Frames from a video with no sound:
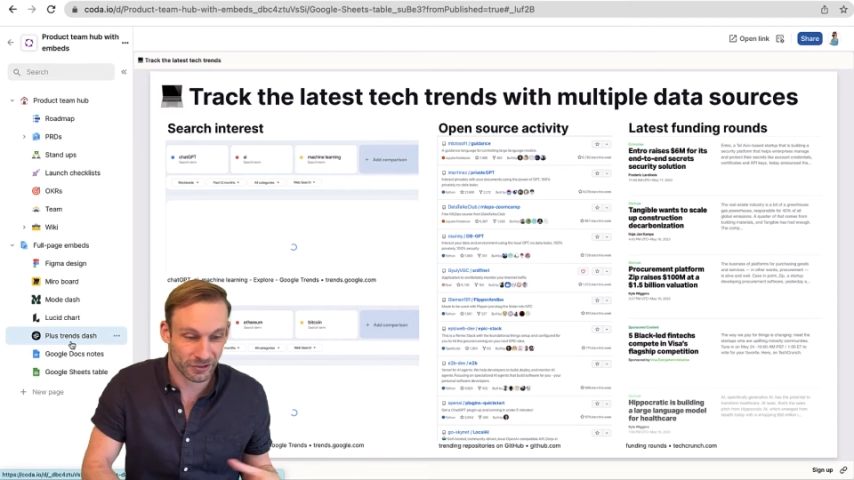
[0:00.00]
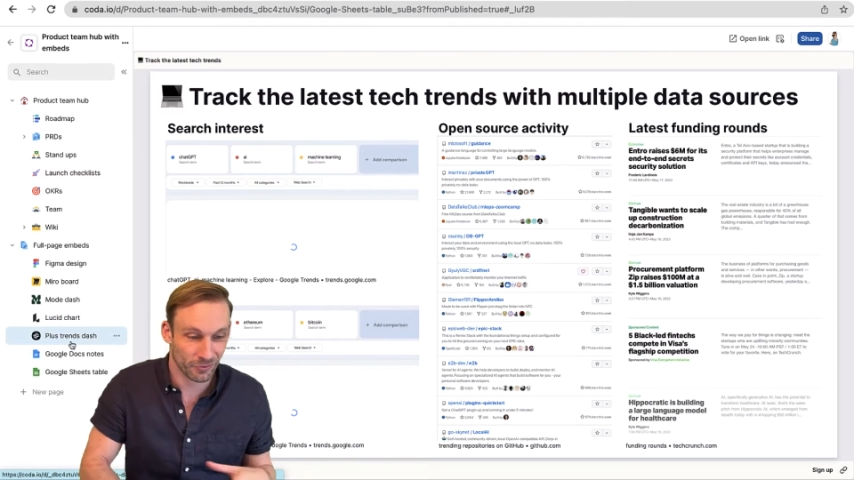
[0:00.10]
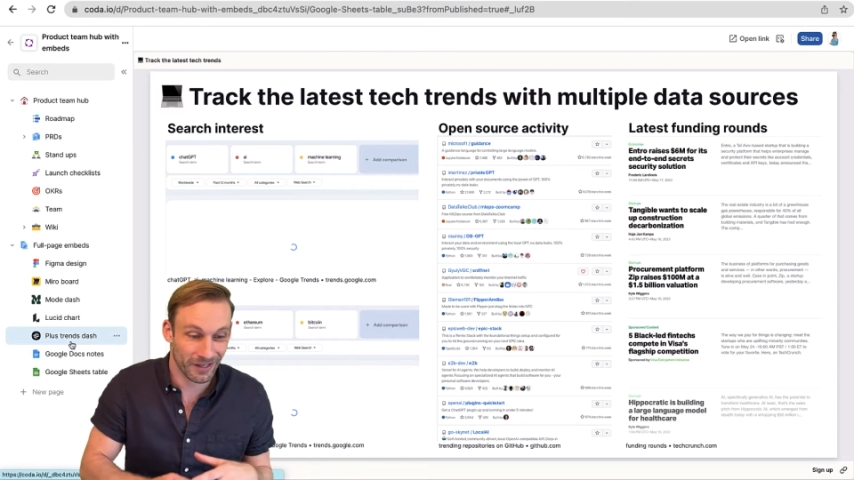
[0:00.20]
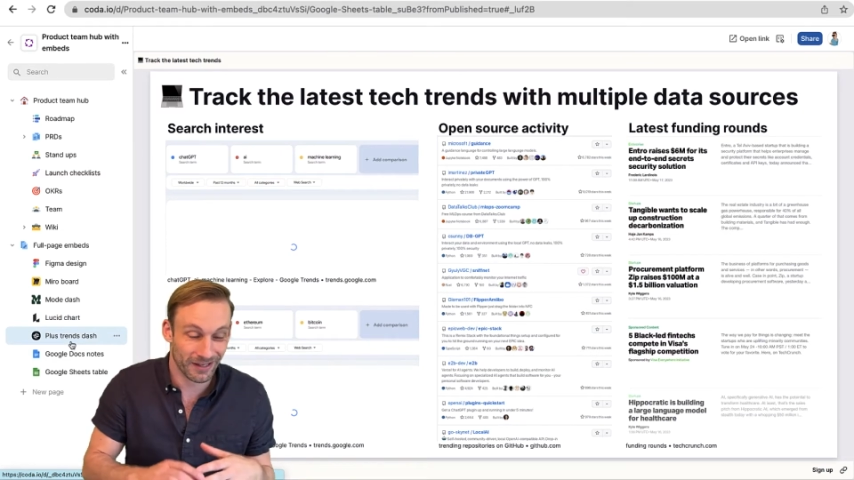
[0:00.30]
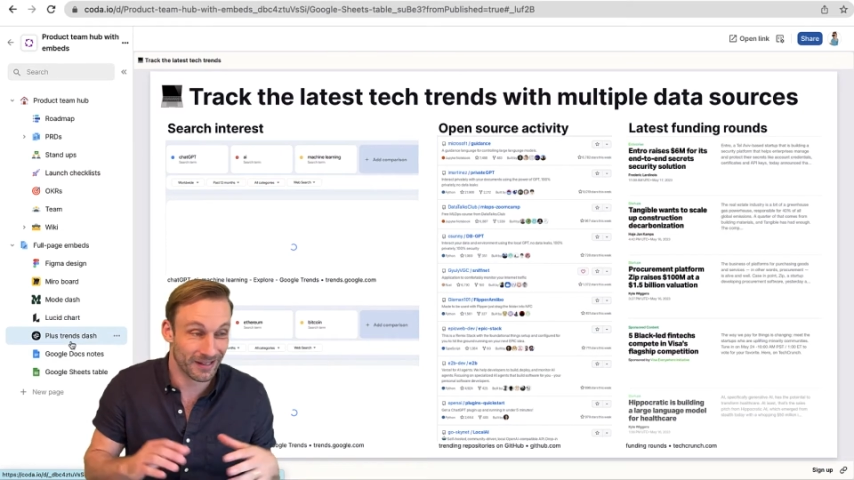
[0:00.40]
So
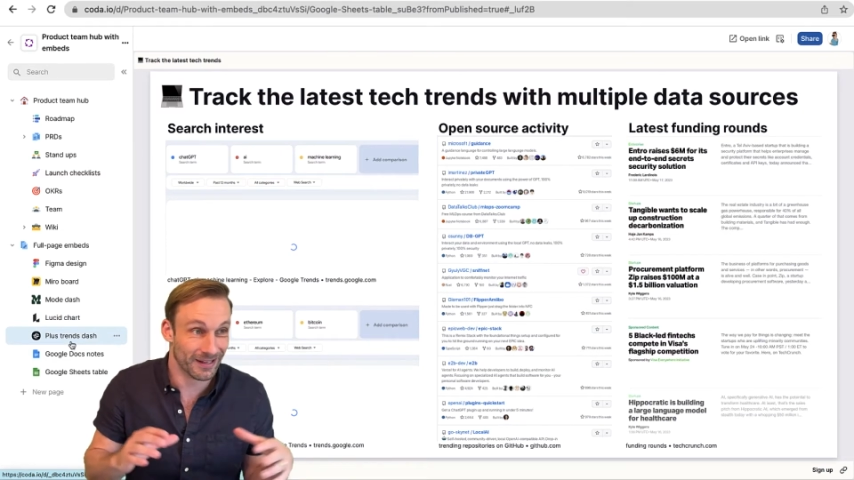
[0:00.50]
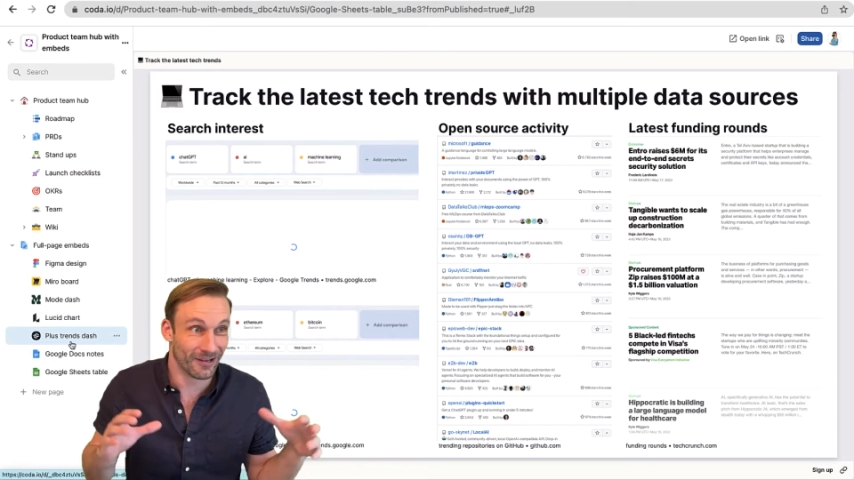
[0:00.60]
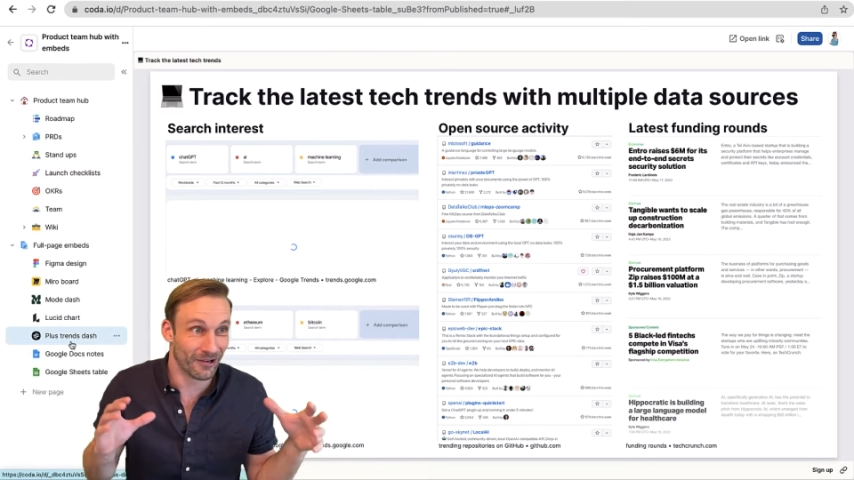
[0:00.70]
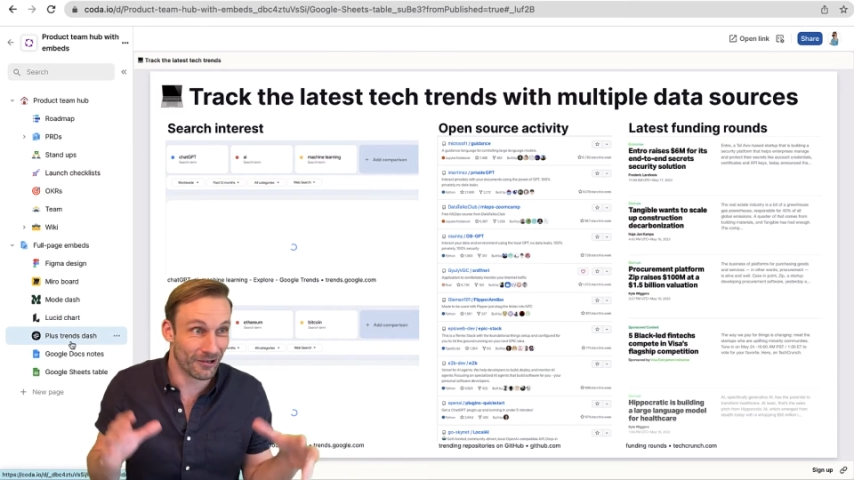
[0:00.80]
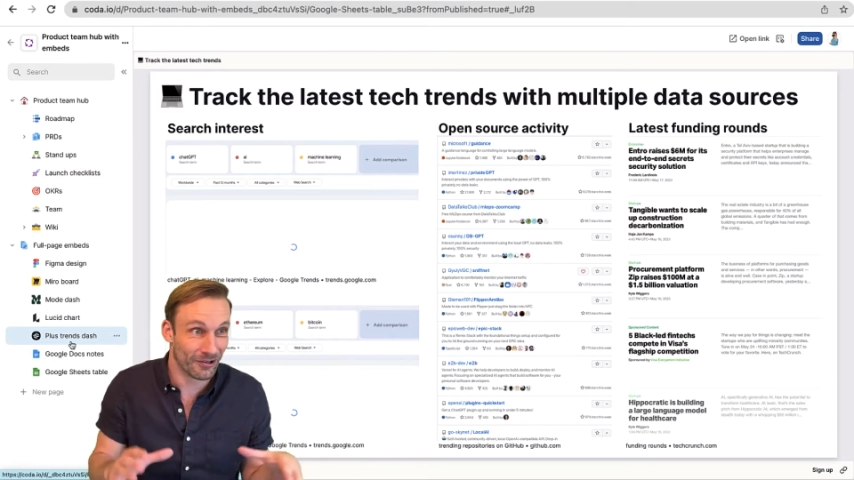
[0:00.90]
we can get
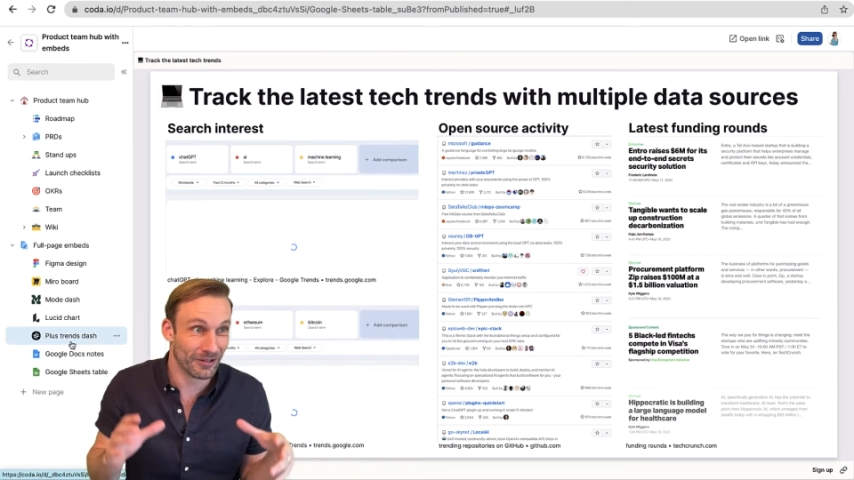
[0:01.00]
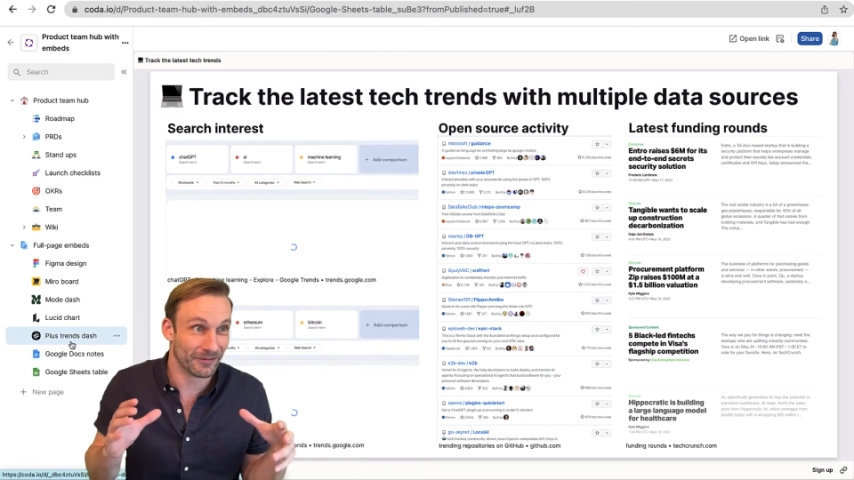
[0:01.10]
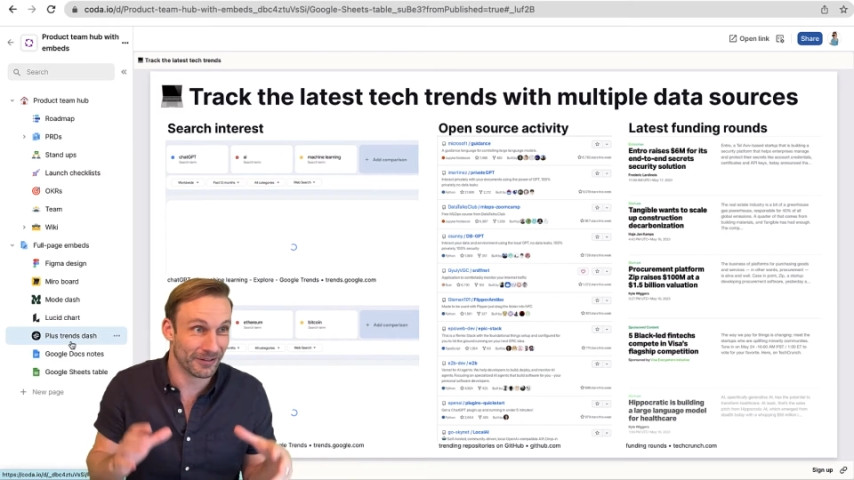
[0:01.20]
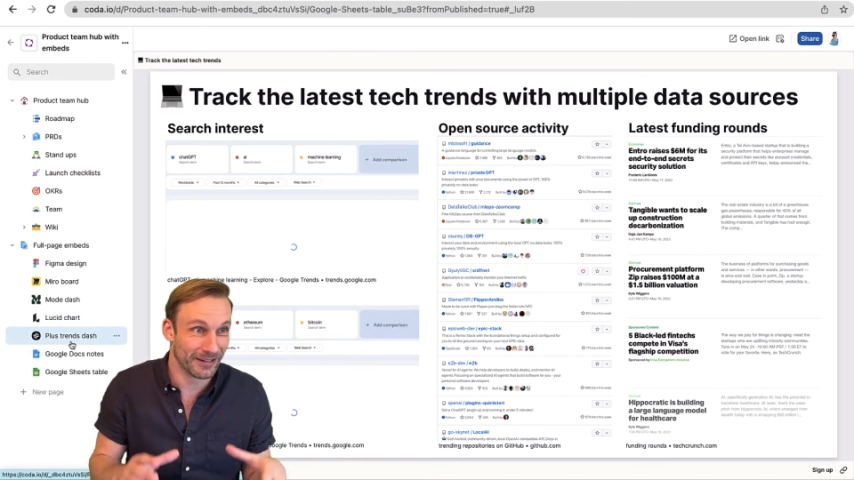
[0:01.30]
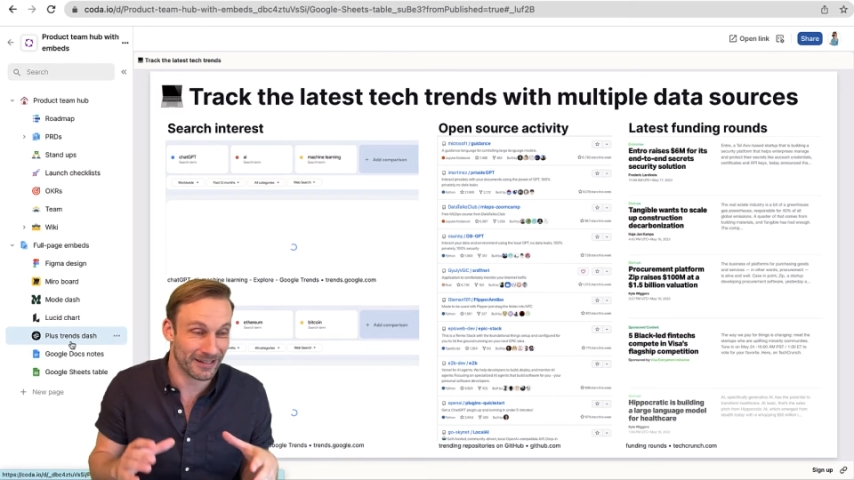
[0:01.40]
all of
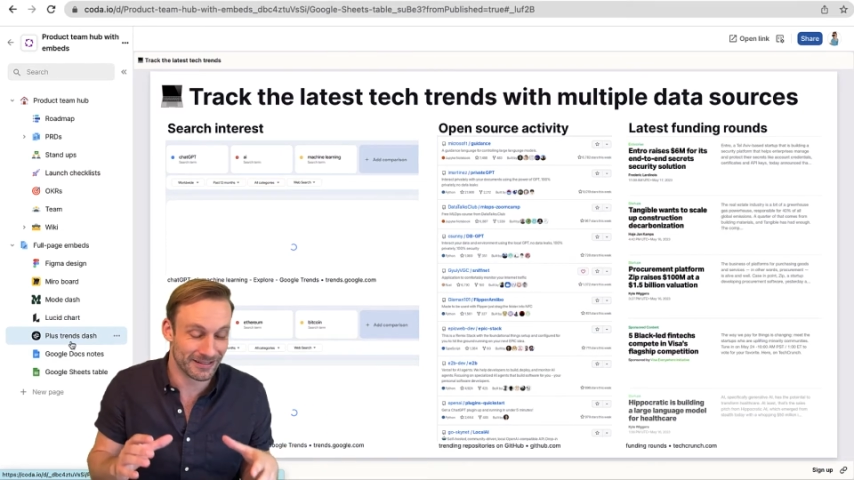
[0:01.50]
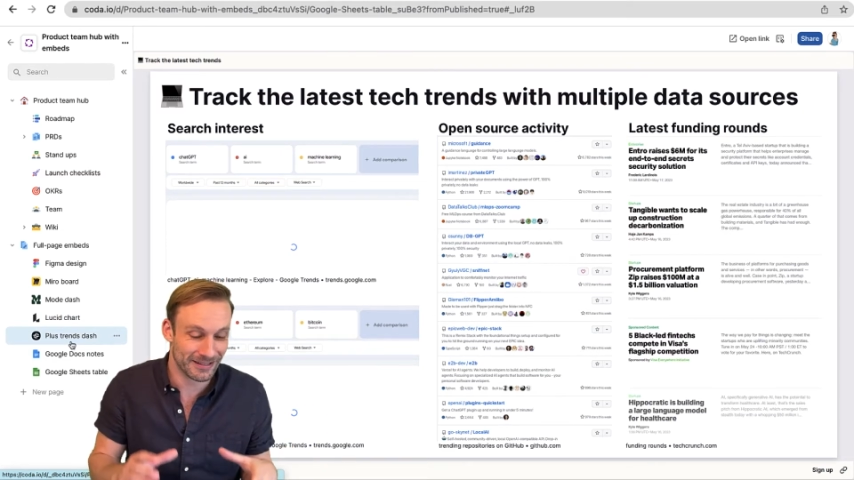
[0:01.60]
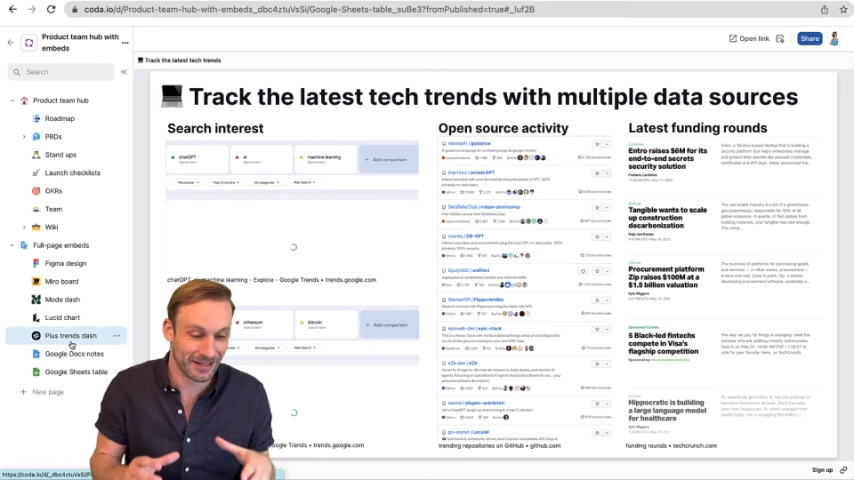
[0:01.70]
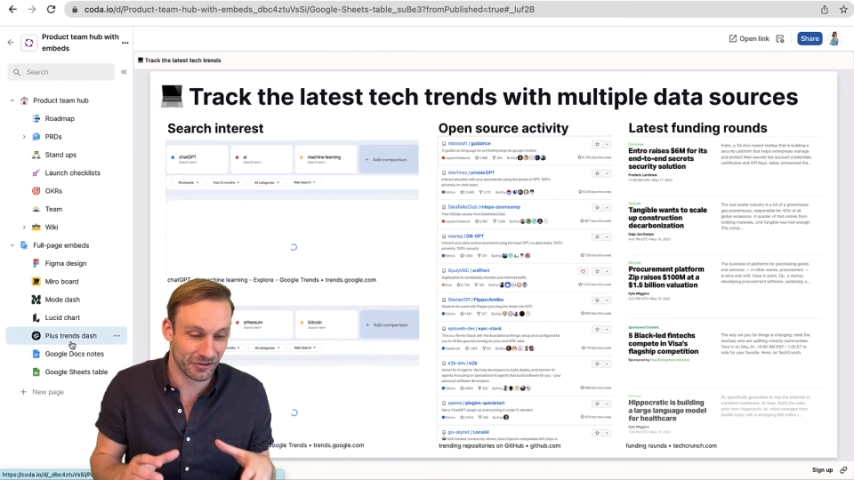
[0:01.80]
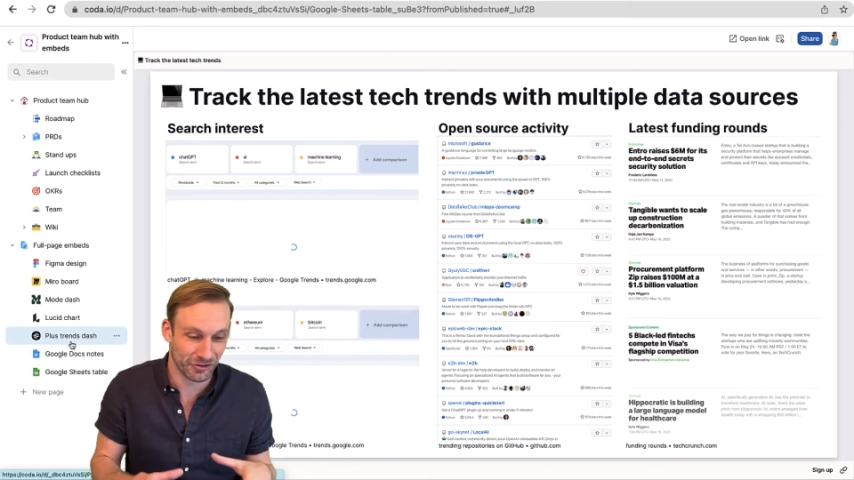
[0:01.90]
the latest
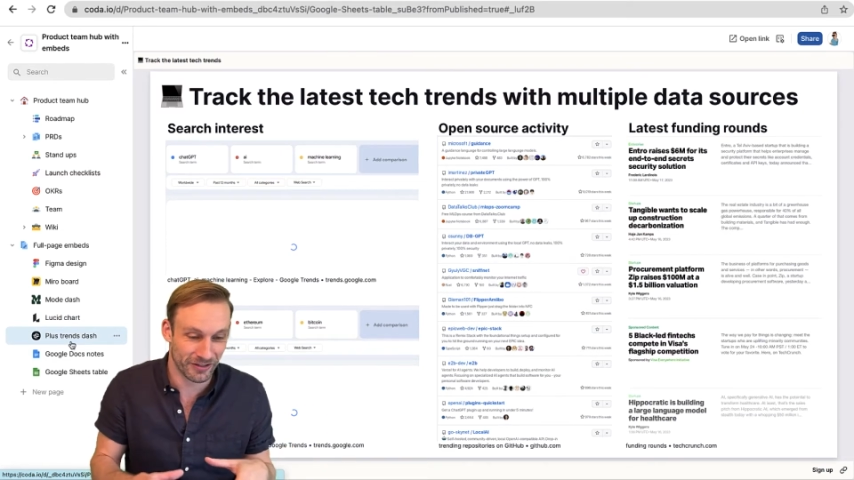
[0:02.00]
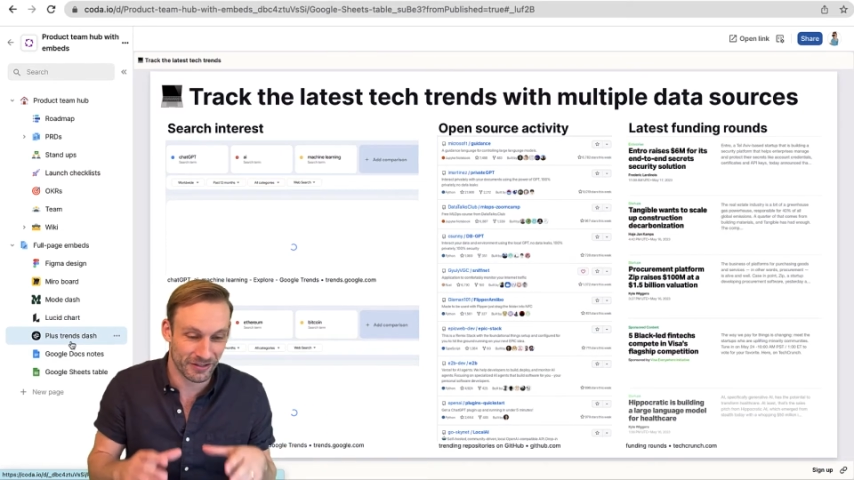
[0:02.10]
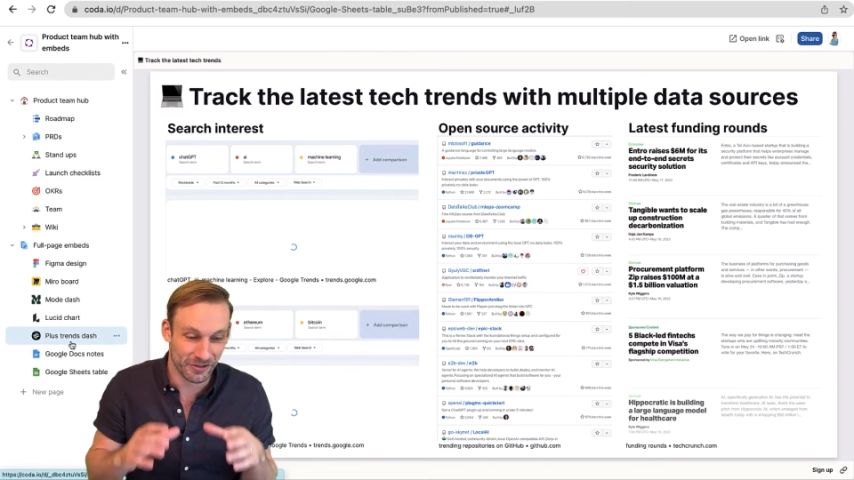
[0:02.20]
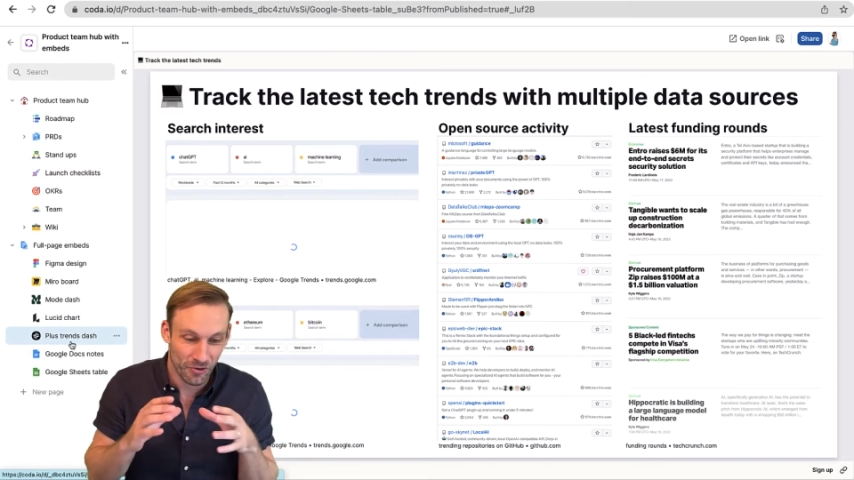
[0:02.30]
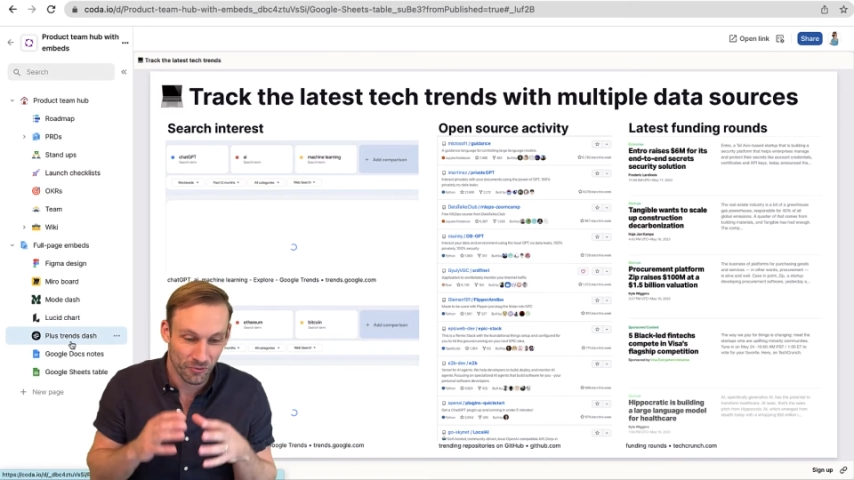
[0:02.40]
tech trends